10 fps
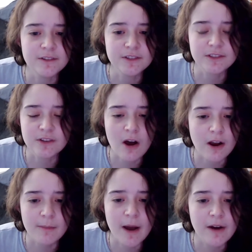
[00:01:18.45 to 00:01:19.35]
and just
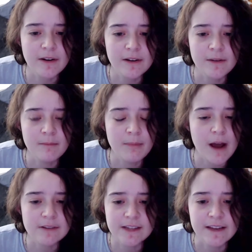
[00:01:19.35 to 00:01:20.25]
talk about it and
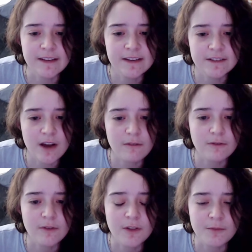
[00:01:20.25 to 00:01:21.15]
bounce ideas off
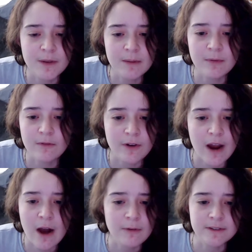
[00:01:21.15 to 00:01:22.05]
of other people for
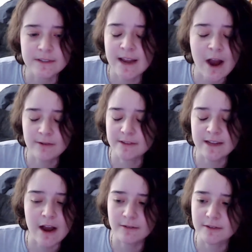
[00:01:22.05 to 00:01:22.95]
hours and hours
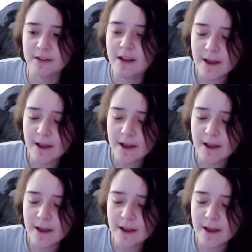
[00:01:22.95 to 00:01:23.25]
and hours.